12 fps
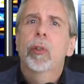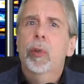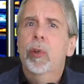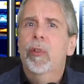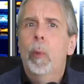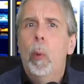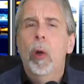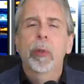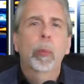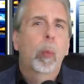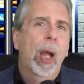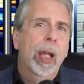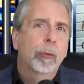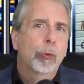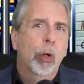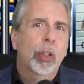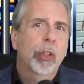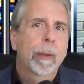to the one where
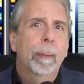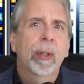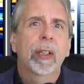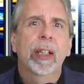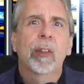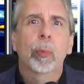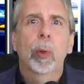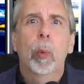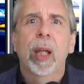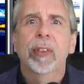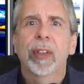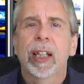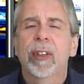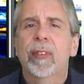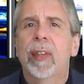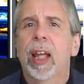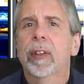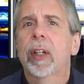Russian police were waiting
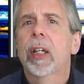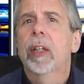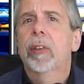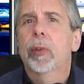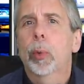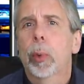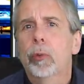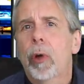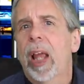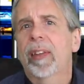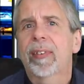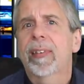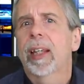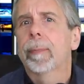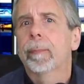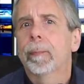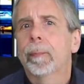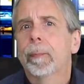instead to arrest
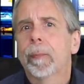him.